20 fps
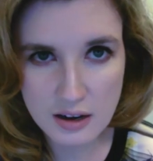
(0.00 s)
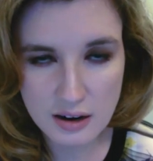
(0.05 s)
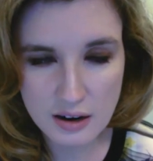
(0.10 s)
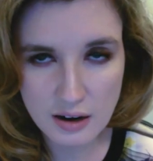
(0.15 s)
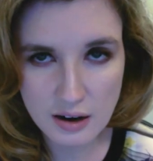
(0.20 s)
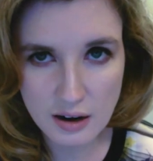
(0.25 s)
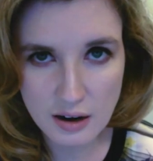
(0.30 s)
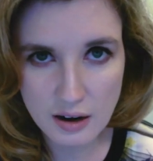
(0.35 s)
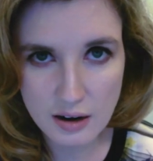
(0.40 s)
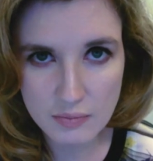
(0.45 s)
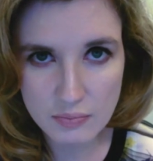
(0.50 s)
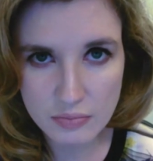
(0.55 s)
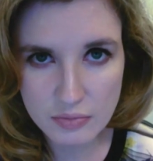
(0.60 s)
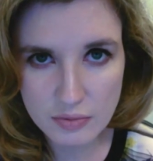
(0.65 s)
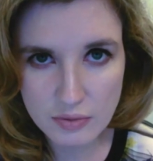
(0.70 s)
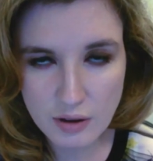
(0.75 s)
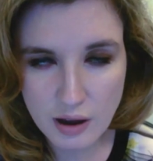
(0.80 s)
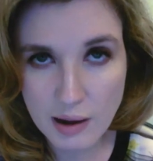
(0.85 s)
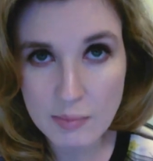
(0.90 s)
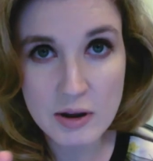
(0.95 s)
and,
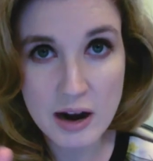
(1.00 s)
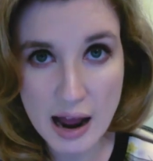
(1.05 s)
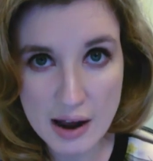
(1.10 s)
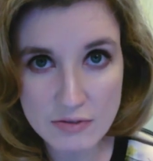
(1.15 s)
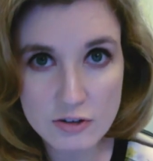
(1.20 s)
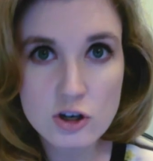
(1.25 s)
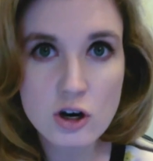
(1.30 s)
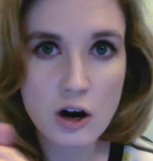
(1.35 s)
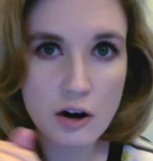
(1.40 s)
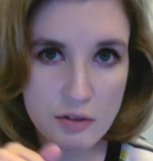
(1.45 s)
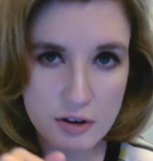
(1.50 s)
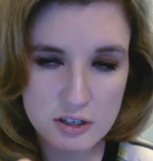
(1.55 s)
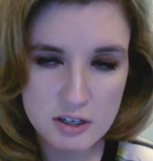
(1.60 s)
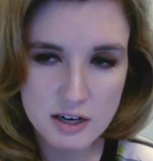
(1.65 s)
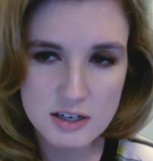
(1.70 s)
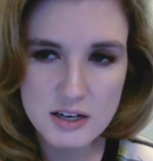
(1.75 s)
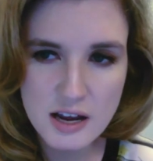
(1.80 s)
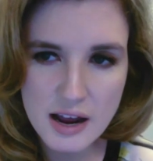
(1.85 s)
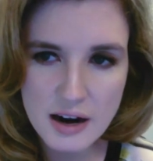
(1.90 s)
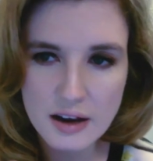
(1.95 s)
Avatar then
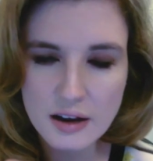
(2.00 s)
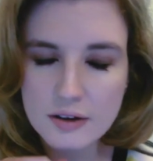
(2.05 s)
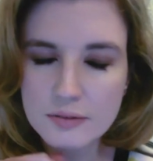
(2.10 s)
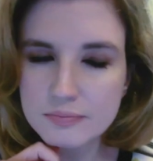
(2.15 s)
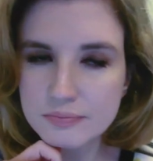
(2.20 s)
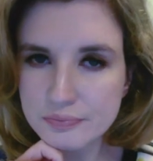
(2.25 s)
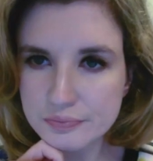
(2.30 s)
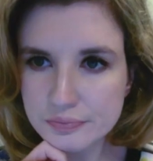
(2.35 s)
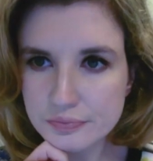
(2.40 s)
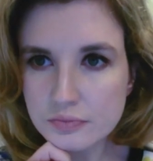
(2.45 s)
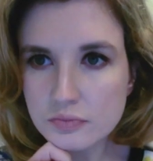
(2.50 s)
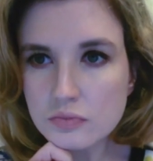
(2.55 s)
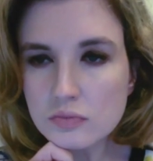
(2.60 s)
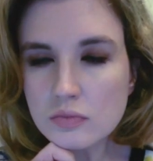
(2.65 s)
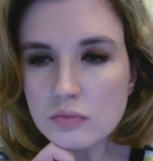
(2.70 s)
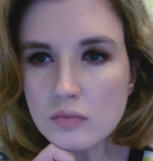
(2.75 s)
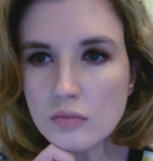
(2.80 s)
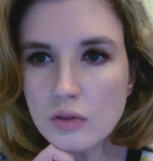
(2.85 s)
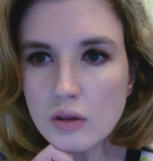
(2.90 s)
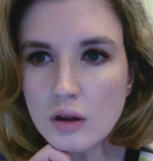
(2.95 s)
Titanic,
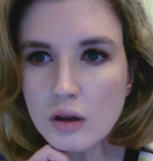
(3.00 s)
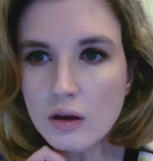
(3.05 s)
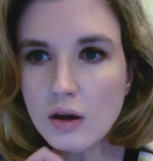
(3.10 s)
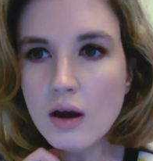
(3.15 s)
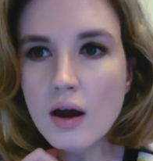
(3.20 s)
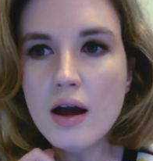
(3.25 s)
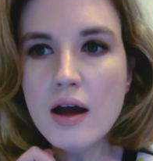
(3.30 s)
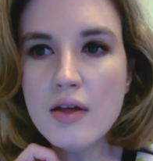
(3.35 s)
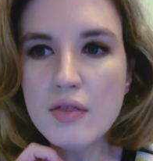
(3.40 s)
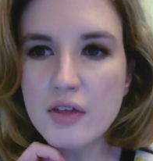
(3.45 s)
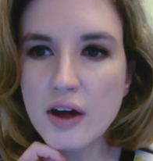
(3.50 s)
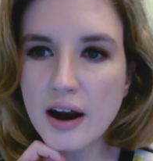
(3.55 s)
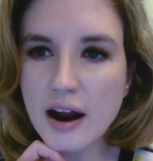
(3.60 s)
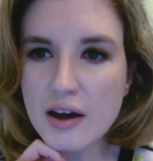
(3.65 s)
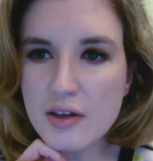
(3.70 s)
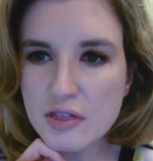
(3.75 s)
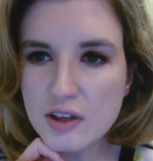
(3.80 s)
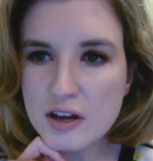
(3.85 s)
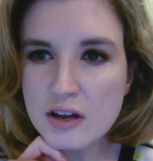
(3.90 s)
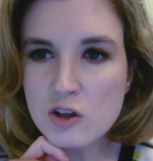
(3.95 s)
that I
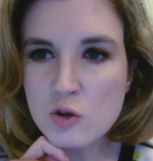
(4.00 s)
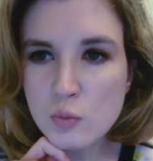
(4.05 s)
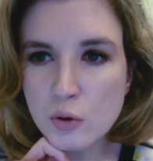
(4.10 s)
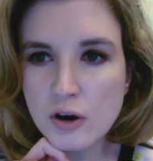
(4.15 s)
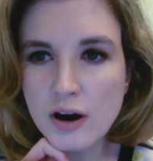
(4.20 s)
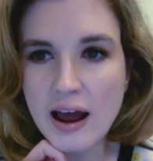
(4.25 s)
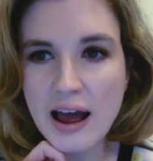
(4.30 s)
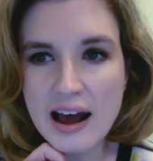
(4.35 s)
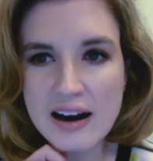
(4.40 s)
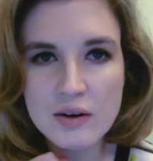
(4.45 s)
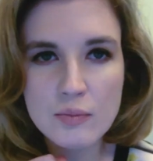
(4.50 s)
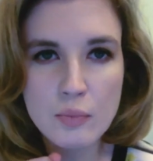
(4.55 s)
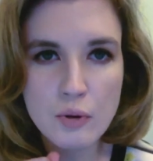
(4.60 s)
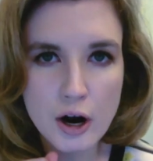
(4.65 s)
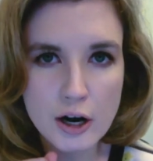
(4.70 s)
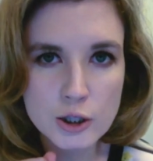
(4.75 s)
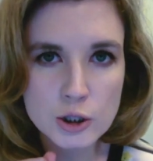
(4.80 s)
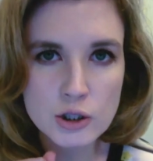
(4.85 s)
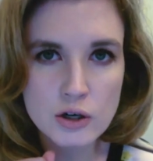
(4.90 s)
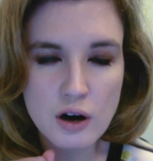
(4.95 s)
think it's put added
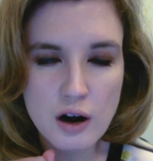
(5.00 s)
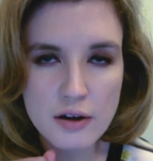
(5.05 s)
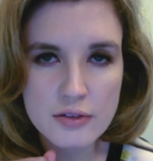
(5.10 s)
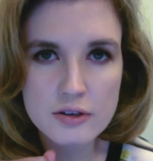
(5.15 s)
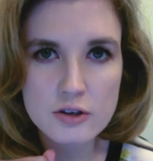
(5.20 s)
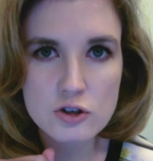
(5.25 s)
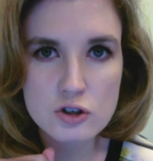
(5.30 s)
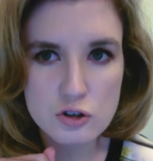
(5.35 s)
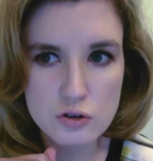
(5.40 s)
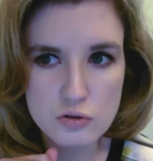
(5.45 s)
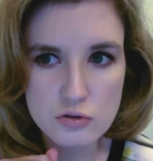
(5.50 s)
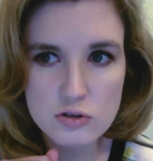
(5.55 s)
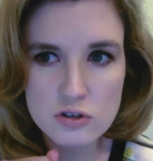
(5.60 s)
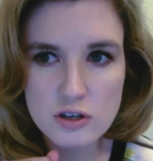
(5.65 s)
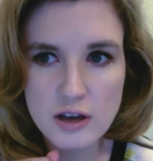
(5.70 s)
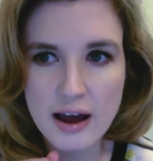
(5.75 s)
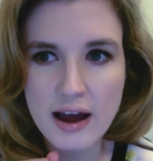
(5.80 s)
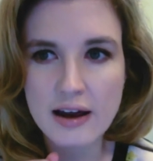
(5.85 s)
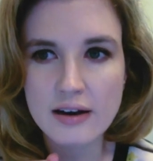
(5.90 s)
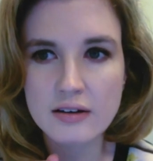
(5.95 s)
pressure on the suits
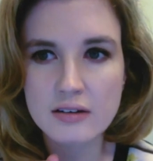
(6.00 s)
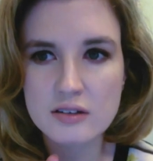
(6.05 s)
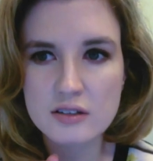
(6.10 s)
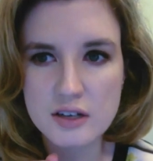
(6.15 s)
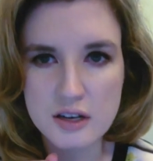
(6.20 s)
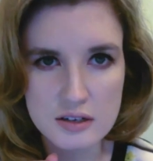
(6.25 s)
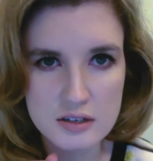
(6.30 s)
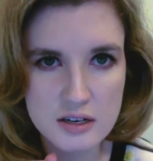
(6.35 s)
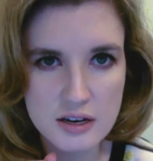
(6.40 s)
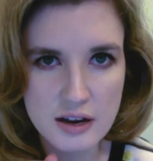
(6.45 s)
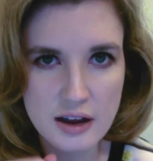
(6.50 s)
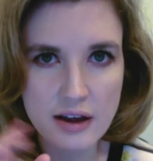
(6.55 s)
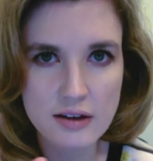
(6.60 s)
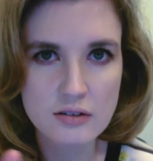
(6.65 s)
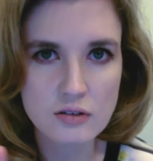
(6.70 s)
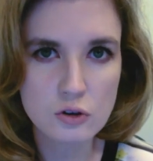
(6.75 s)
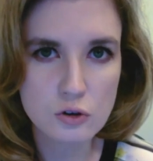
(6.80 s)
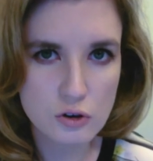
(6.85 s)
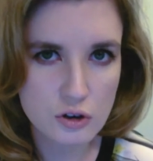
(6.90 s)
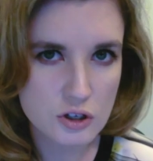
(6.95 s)
at Disney and
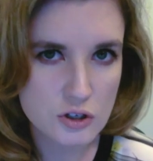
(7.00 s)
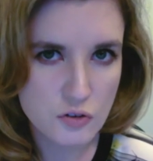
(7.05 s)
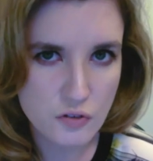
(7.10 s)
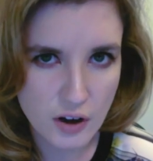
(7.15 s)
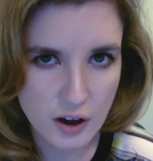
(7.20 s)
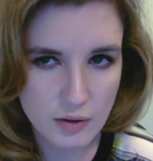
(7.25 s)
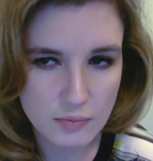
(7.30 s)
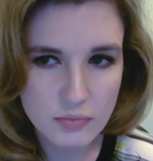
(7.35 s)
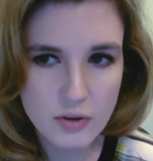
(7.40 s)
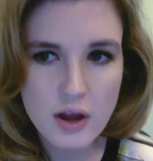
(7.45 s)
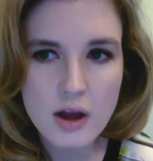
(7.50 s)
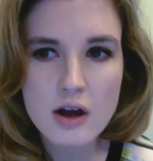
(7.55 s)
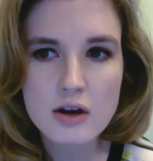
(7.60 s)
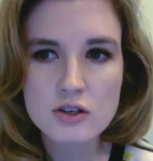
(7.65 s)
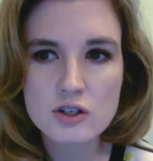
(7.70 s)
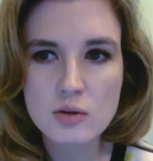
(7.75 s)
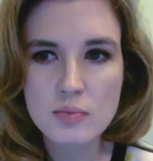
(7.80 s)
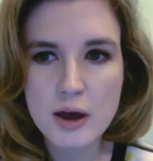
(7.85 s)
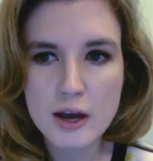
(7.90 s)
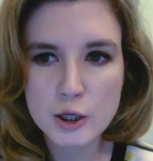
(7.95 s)
Lucasfilm
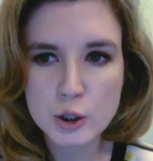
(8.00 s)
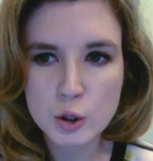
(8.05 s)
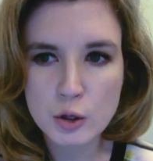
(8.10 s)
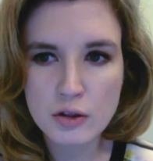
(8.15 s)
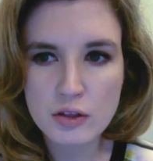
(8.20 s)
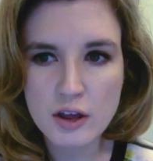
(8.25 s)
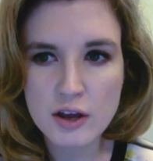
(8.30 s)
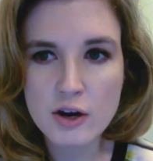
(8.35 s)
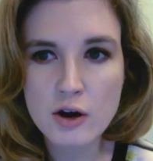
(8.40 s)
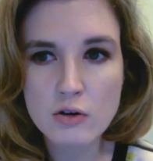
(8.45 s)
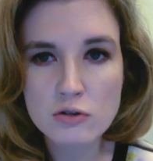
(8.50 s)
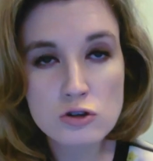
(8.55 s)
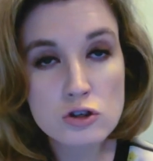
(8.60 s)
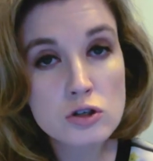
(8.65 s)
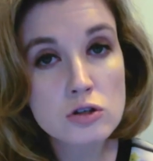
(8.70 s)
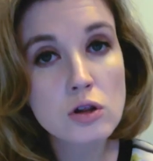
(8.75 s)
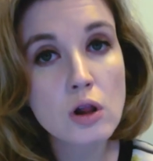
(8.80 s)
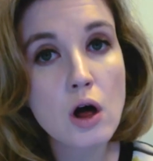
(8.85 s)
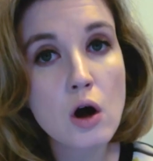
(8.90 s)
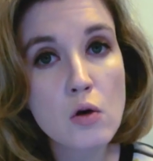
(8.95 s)
to make sure that they don't
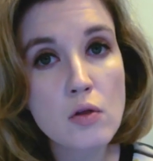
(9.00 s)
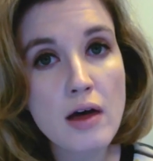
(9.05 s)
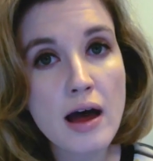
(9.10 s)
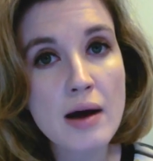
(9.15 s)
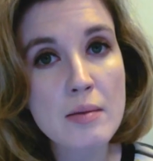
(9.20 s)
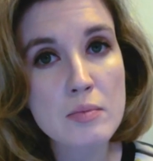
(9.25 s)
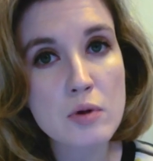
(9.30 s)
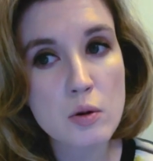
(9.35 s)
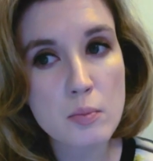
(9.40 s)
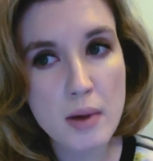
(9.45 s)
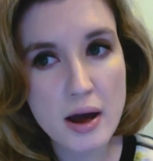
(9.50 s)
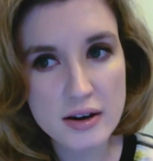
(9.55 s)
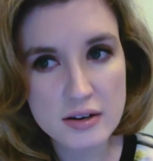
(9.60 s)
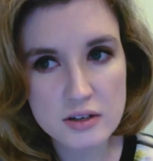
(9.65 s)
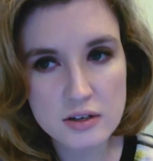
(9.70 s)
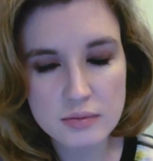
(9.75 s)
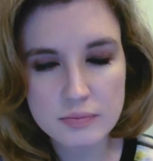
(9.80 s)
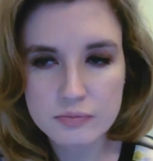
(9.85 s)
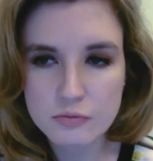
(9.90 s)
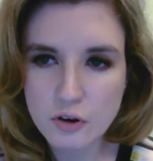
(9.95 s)
slow that
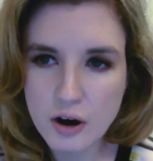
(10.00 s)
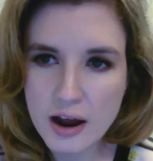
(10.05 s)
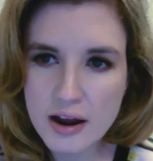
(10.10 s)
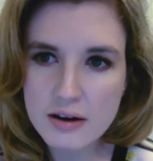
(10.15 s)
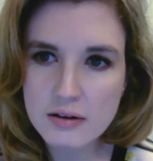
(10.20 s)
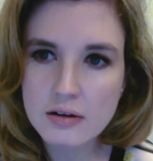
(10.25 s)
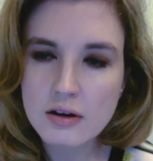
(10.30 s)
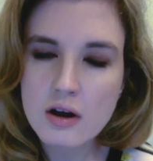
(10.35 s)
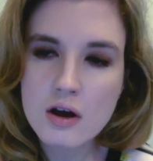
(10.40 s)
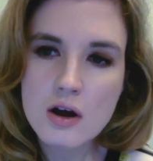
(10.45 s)
momentum, right?